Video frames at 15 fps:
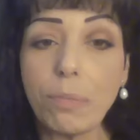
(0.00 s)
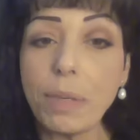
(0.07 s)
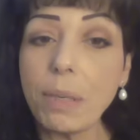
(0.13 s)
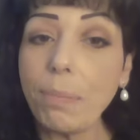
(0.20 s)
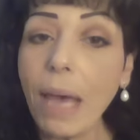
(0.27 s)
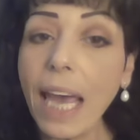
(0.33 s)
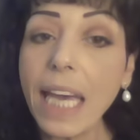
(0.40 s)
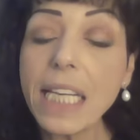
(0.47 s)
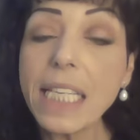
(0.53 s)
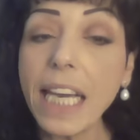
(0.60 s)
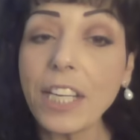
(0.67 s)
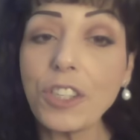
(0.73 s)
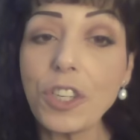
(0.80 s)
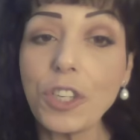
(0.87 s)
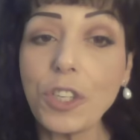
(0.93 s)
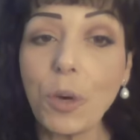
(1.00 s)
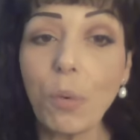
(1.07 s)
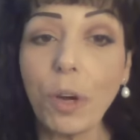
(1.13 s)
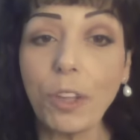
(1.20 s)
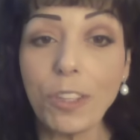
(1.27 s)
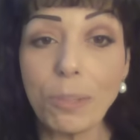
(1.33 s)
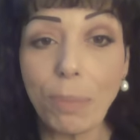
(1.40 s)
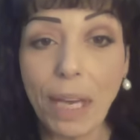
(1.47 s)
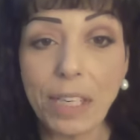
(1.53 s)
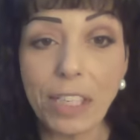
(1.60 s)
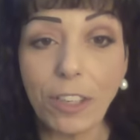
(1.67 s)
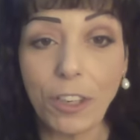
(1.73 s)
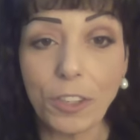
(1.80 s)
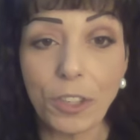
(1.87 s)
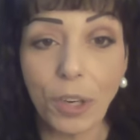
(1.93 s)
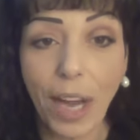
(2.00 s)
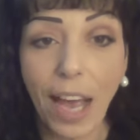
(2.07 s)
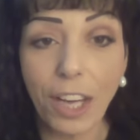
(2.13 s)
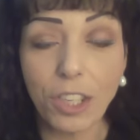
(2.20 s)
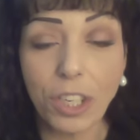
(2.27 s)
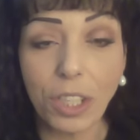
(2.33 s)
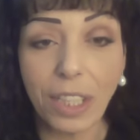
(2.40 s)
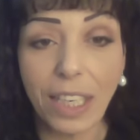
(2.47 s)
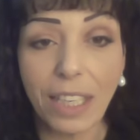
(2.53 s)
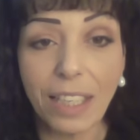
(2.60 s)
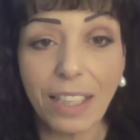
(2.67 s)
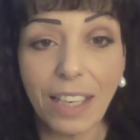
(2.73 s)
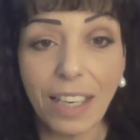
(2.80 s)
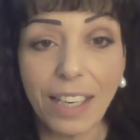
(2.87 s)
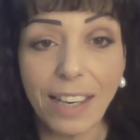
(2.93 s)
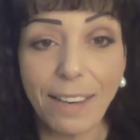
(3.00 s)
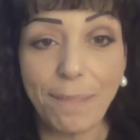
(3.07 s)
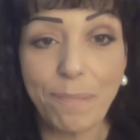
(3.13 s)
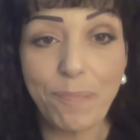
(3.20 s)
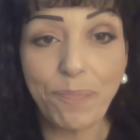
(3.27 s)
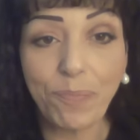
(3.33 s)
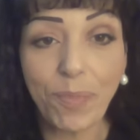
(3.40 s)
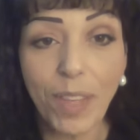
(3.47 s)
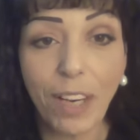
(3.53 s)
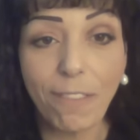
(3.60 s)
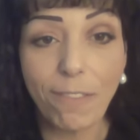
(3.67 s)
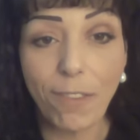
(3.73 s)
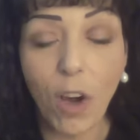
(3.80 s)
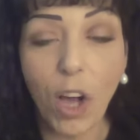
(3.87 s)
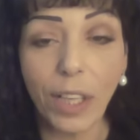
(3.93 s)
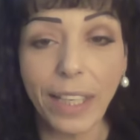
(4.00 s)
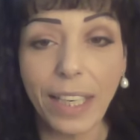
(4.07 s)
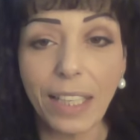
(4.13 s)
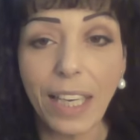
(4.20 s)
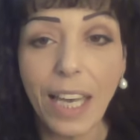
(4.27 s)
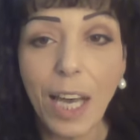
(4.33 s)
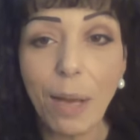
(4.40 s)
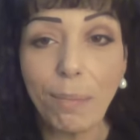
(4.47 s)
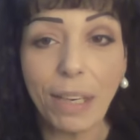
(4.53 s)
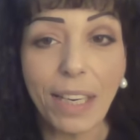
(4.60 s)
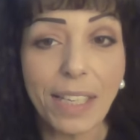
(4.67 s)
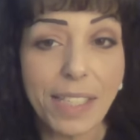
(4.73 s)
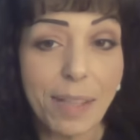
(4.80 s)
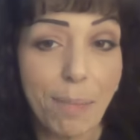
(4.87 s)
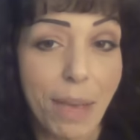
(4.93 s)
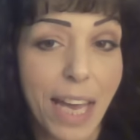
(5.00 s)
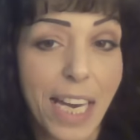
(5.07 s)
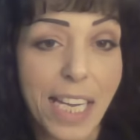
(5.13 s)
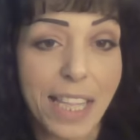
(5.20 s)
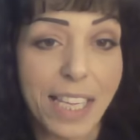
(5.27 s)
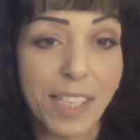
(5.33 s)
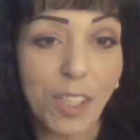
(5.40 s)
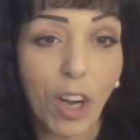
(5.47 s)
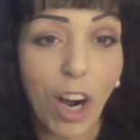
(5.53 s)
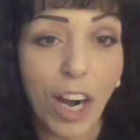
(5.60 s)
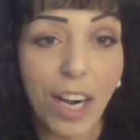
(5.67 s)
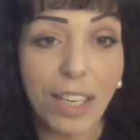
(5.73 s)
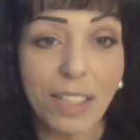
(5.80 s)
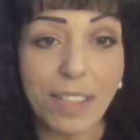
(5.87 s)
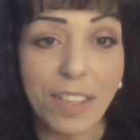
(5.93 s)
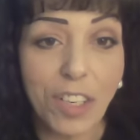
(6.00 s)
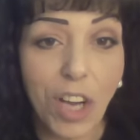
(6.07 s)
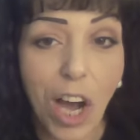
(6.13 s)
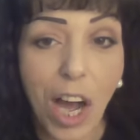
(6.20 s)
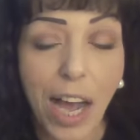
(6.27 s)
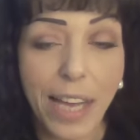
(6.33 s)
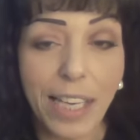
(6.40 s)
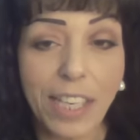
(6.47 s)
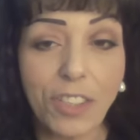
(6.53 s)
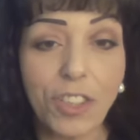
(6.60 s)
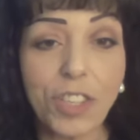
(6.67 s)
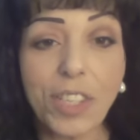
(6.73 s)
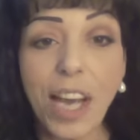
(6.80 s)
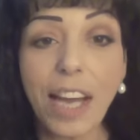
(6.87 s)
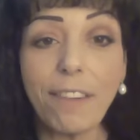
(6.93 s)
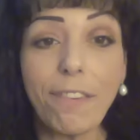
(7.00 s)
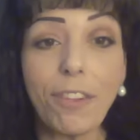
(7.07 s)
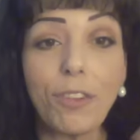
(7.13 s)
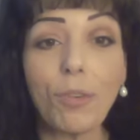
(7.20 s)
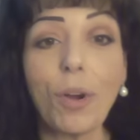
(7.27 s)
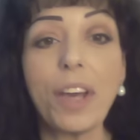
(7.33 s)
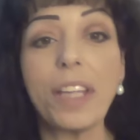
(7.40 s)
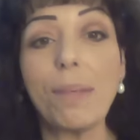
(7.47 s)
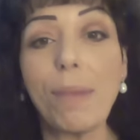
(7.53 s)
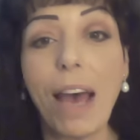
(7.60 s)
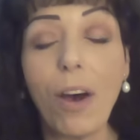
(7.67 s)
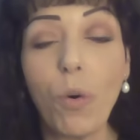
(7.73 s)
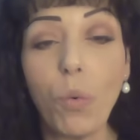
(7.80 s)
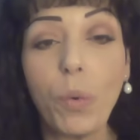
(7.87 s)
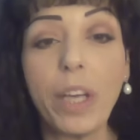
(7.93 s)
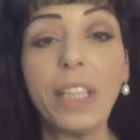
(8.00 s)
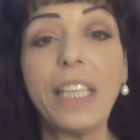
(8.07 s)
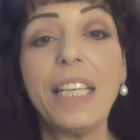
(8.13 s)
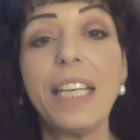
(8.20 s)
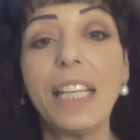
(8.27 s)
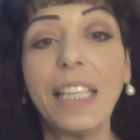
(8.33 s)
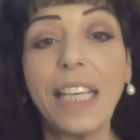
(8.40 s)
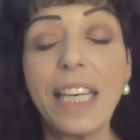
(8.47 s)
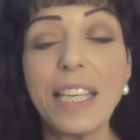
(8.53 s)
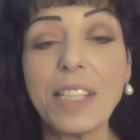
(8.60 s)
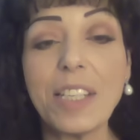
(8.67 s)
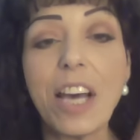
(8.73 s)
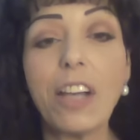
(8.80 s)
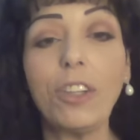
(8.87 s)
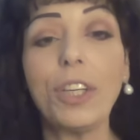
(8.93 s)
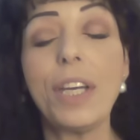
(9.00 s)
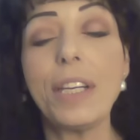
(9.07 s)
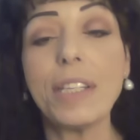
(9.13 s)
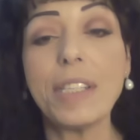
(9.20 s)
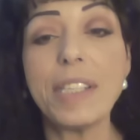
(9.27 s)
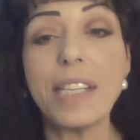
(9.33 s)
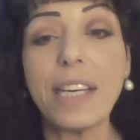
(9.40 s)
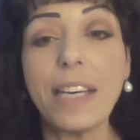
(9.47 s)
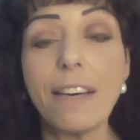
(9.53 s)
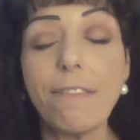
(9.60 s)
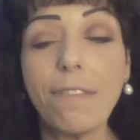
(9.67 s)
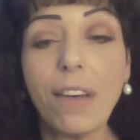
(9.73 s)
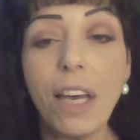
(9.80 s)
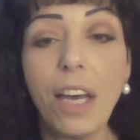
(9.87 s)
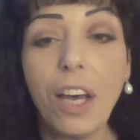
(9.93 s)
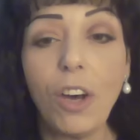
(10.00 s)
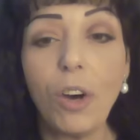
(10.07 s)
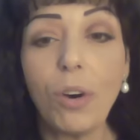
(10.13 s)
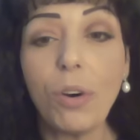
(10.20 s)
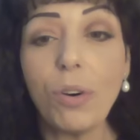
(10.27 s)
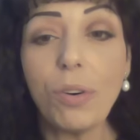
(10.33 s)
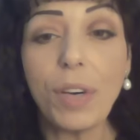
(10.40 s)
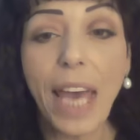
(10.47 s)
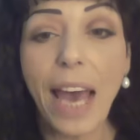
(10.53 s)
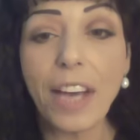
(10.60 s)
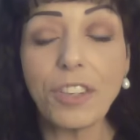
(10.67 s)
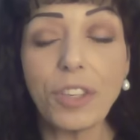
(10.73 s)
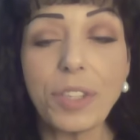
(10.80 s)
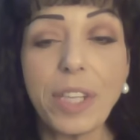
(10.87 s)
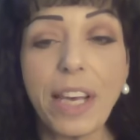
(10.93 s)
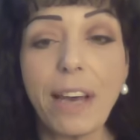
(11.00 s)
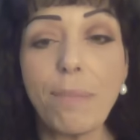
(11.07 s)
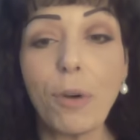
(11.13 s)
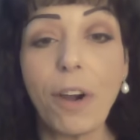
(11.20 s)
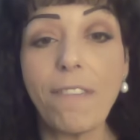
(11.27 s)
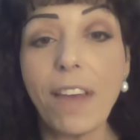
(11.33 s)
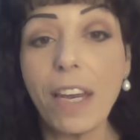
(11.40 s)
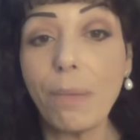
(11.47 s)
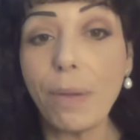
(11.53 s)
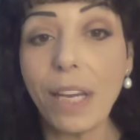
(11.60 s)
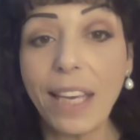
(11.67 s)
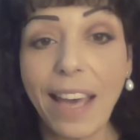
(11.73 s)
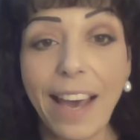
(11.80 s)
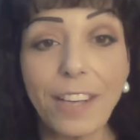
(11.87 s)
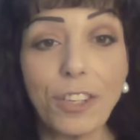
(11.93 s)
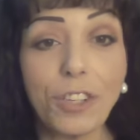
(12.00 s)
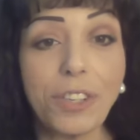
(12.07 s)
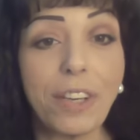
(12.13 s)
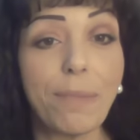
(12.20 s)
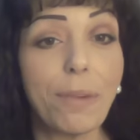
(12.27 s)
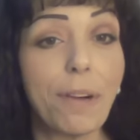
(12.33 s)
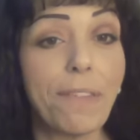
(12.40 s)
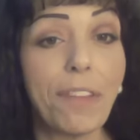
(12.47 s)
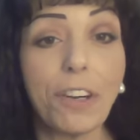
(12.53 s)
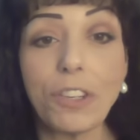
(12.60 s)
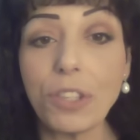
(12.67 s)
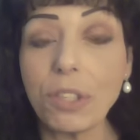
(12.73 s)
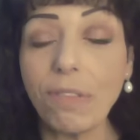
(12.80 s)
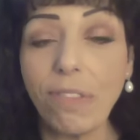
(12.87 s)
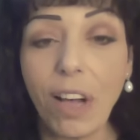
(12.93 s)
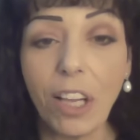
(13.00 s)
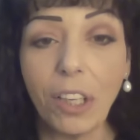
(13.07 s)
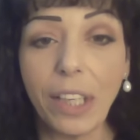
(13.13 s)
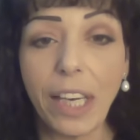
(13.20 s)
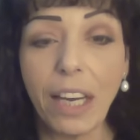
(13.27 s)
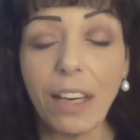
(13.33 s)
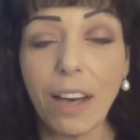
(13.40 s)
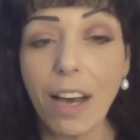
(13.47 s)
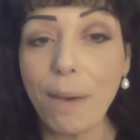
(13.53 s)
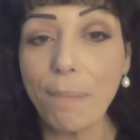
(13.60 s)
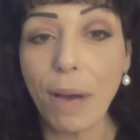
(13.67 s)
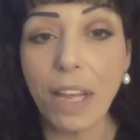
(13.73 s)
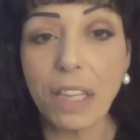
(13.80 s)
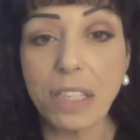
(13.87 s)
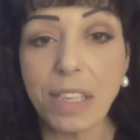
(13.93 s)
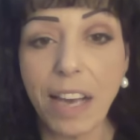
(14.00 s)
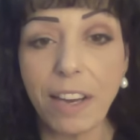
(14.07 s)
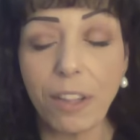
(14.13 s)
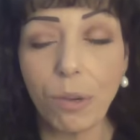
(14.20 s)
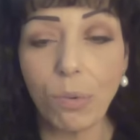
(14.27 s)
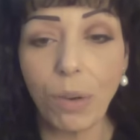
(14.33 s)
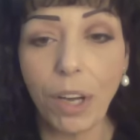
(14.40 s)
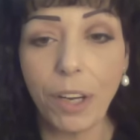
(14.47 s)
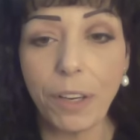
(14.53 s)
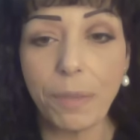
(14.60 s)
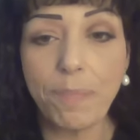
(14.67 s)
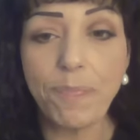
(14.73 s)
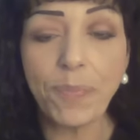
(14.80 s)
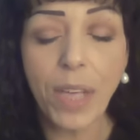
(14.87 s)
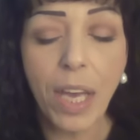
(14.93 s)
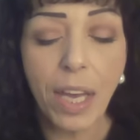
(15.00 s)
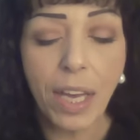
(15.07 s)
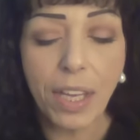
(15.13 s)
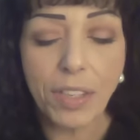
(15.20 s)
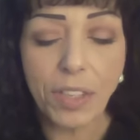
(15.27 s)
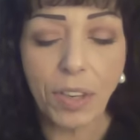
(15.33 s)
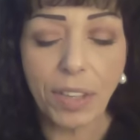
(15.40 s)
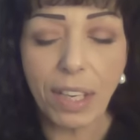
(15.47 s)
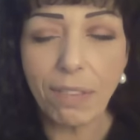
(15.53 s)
be to pay attention to where those pentacles are actually falling, because the man in this card is not. He's just kind of throwing them out willy-nilly. He's not looking to see if who catches them or if anybody catches them or if they're just falling by the side of the road. So the